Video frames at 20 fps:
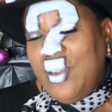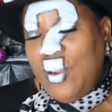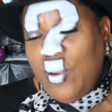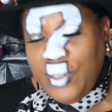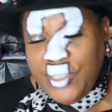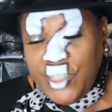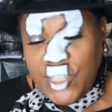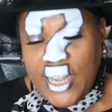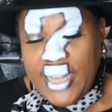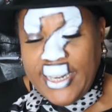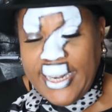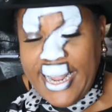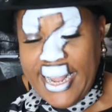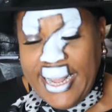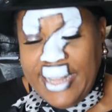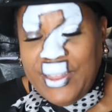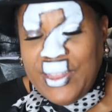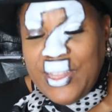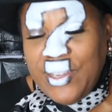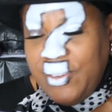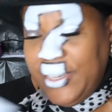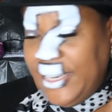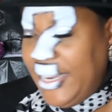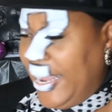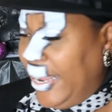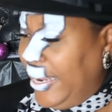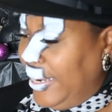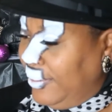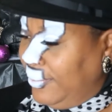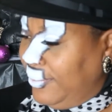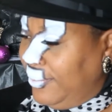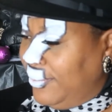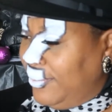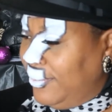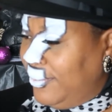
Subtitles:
or John 8:38.